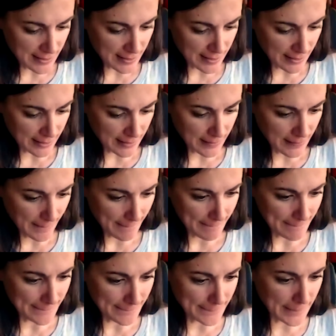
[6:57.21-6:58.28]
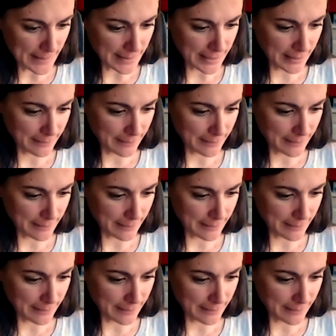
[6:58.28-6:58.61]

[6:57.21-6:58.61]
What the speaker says: a Buddy.